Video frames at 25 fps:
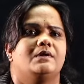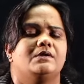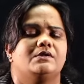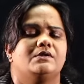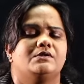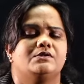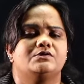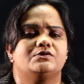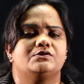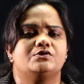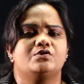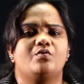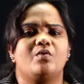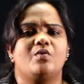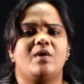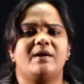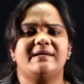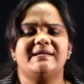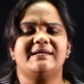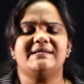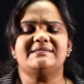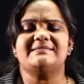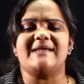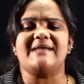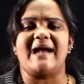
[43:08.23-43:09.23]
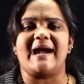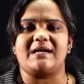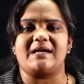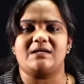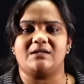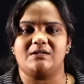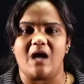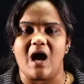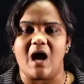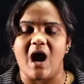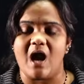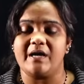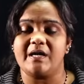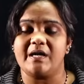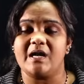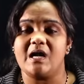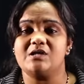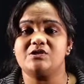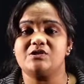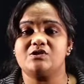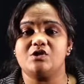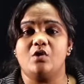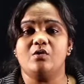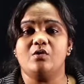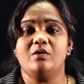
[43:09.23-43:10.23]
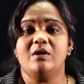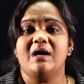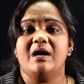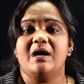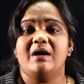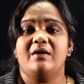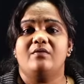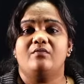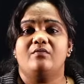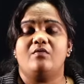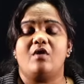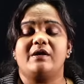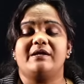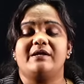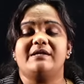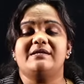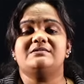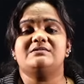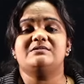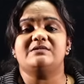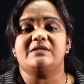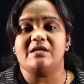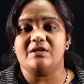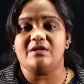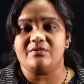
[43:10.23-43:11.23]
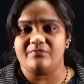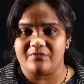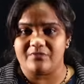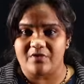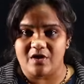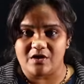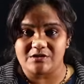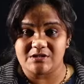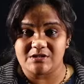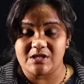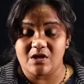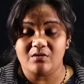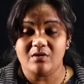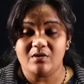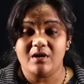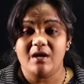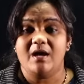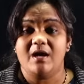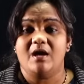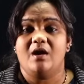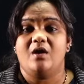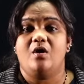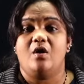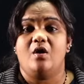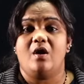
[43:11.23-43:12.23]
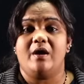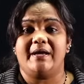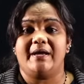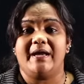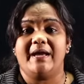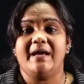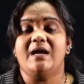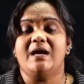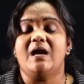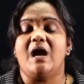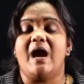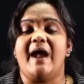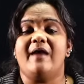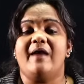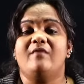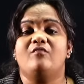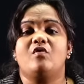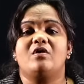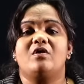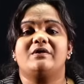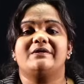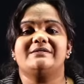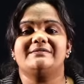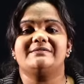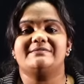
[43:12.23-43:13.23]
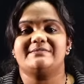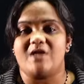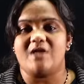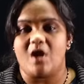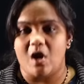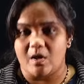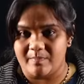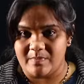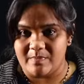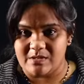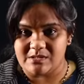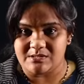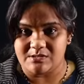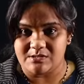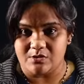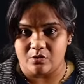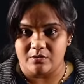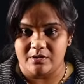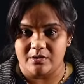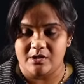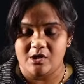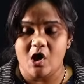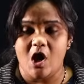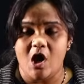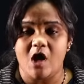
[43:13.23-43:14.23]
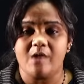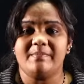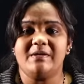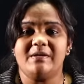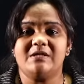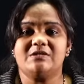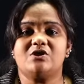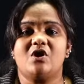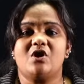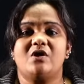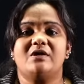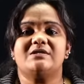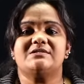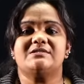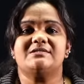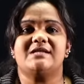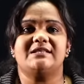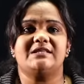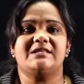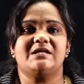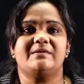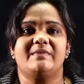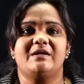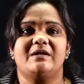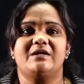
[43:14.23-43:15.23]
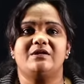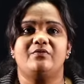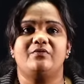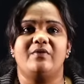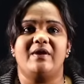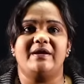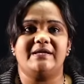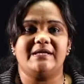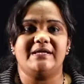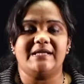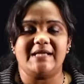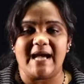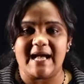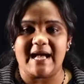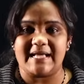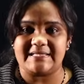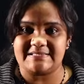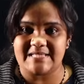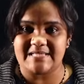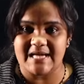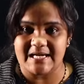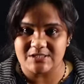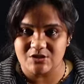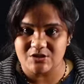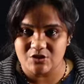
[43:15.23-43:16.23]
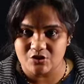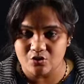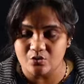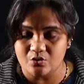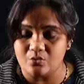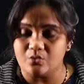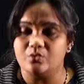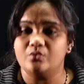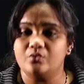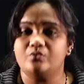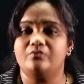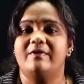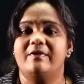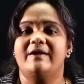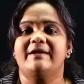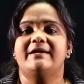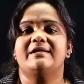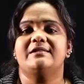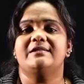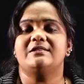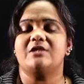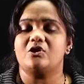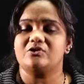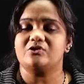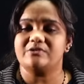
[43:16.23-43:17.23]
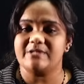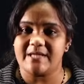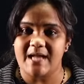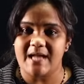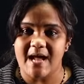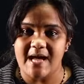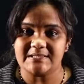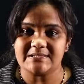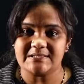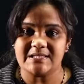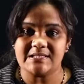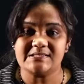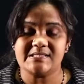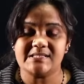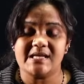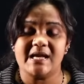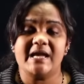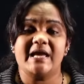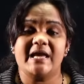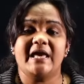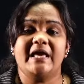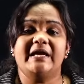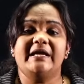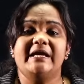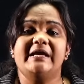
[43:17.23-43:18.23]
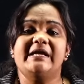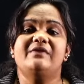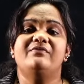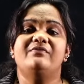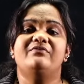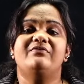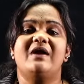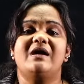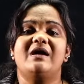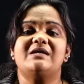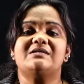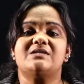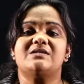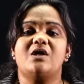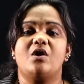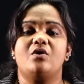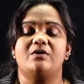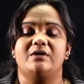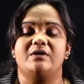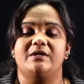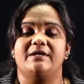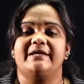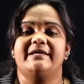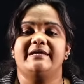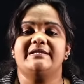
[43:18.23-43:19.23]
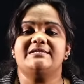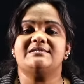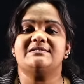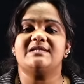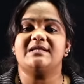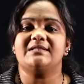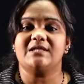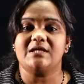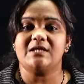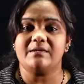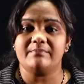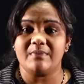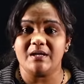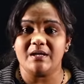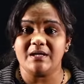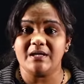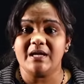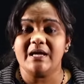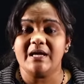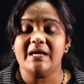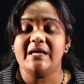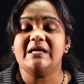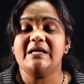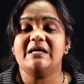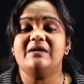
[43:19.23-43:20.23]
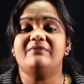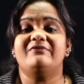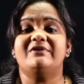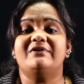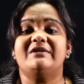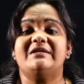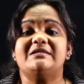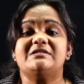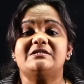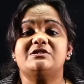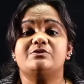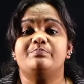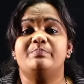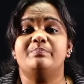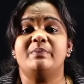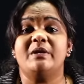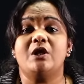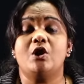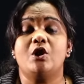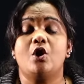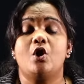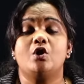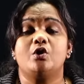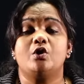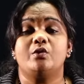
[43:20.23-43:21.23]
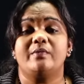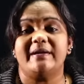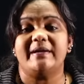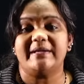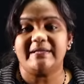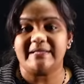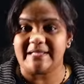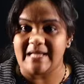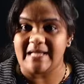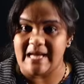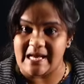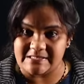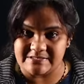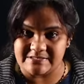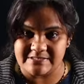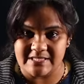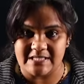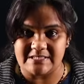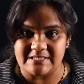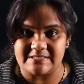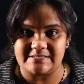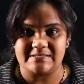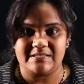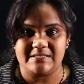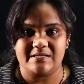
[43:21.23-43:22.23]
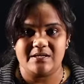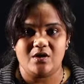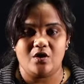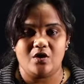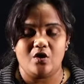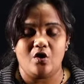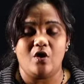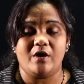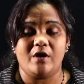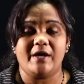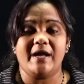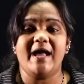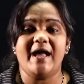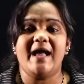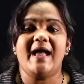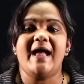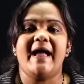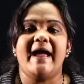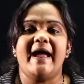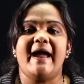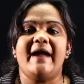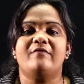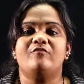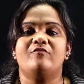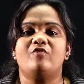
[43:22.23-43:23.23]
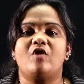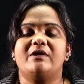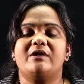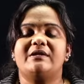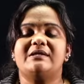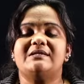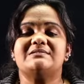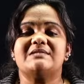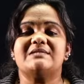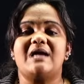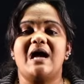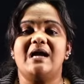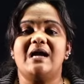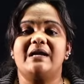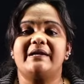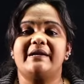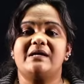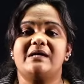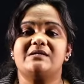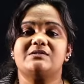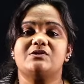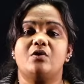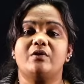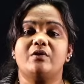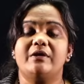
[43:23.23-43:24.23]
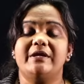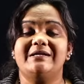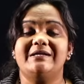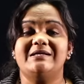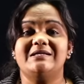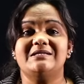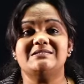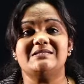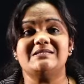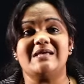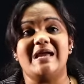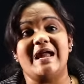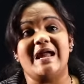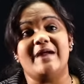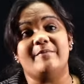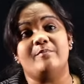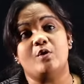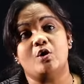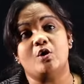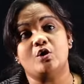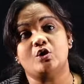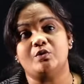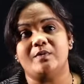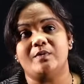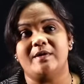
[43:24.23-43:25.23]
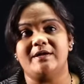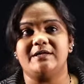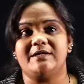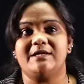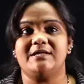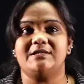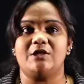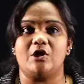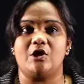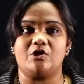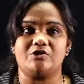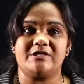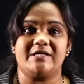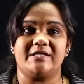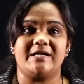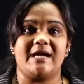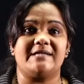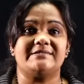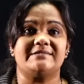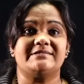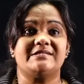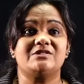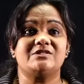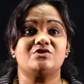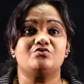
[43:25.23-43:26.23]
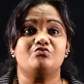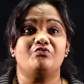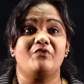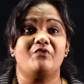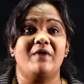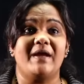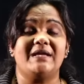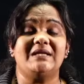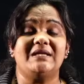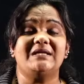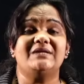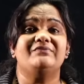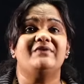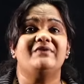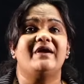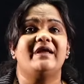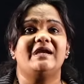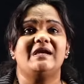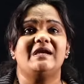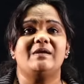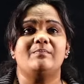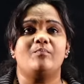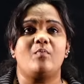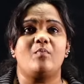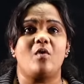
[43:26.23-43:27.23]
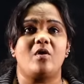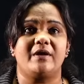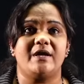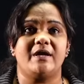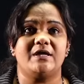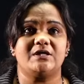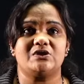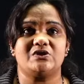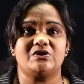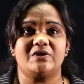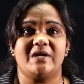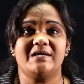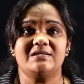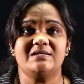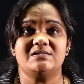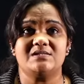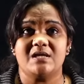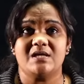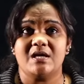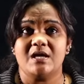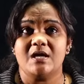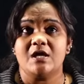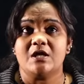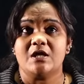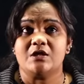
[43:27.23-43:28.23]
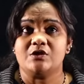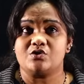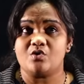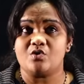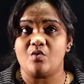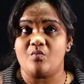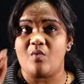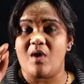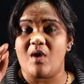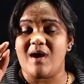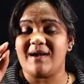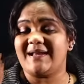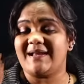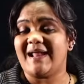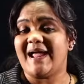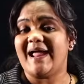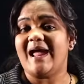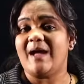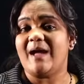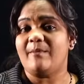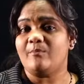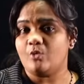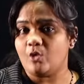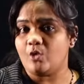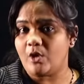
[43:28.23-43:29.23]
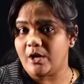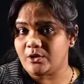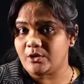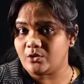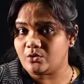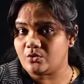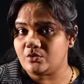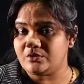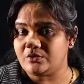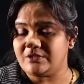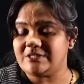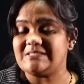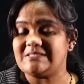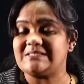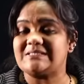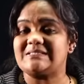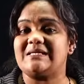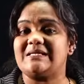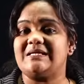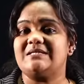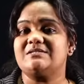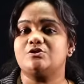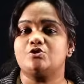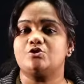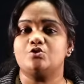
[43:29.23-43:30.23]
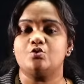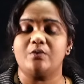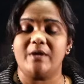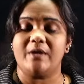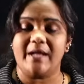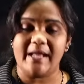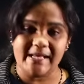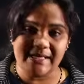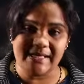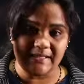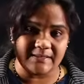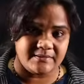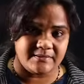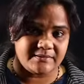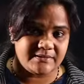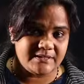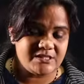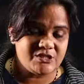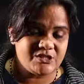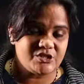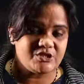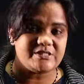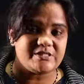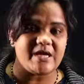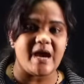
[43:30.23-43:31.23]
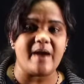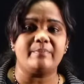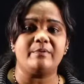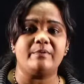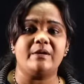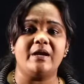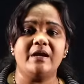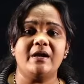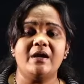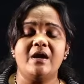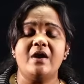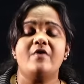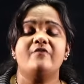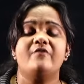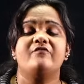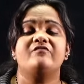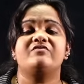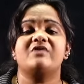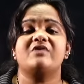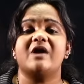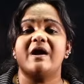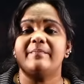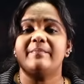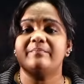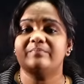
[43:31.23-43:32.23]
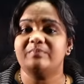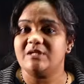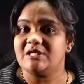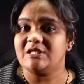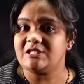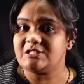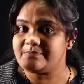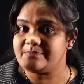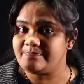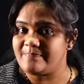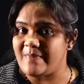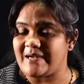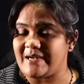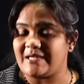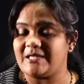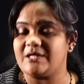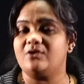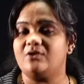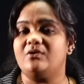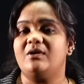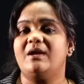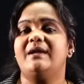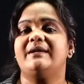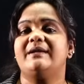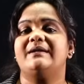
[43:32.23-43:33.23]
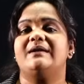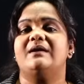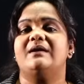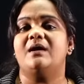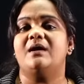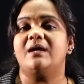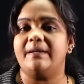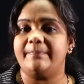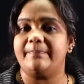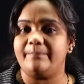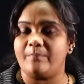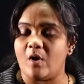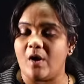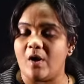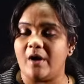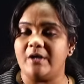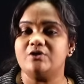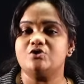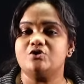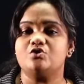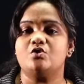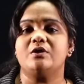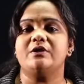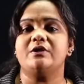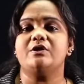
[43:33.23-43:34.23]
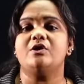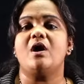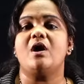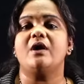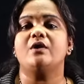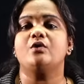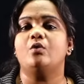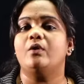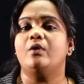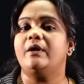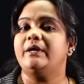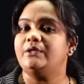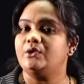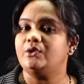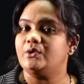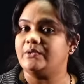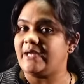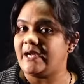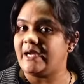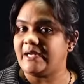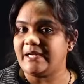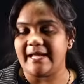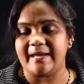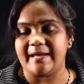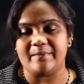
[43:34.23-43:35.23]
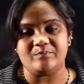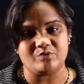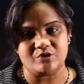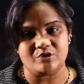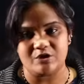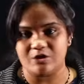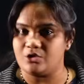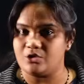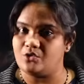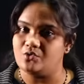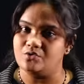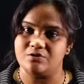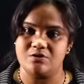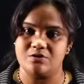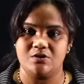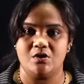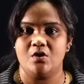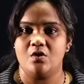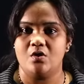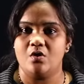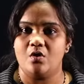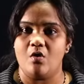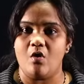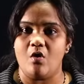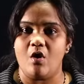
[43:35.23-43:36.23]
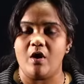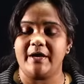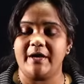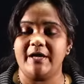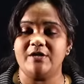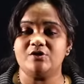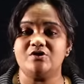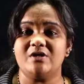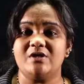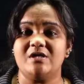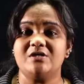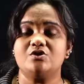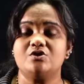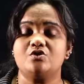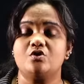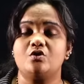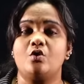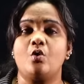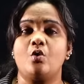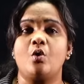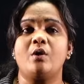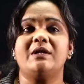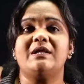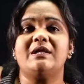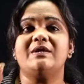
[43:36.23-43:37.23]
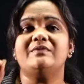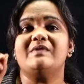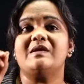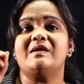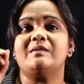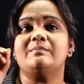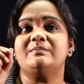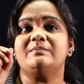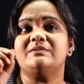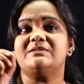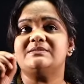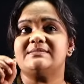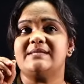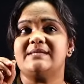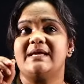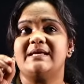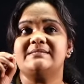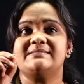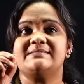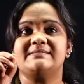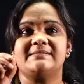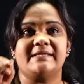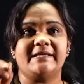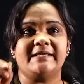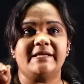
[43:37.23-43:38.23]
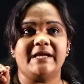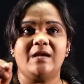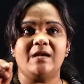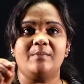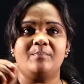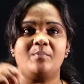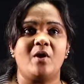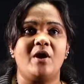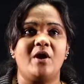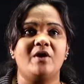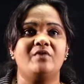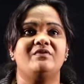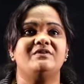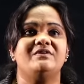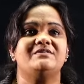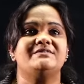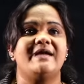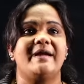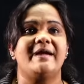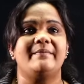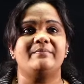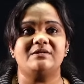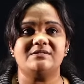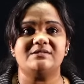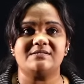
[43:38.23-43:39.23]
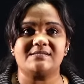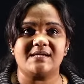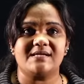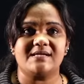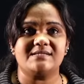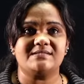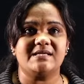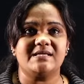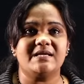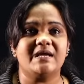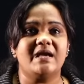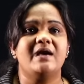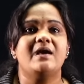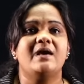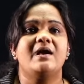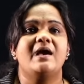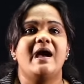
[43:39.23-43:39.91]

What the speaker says: So, what is ultrasound? What is infrasound? Okay, and what is normal sound? Normal sound is nothing but 20 hertz to 20,000 hertz. Infrasound is nothing but if it is below 20 hertz. Okay, and what is ultrasound? It is above 20,000 hertz. Very, very important, students. So, what I am going to discuss today in this chapter, from these particular points only you are going to get MCQs. Okay, students, so don't even miss a single point which I am discussing.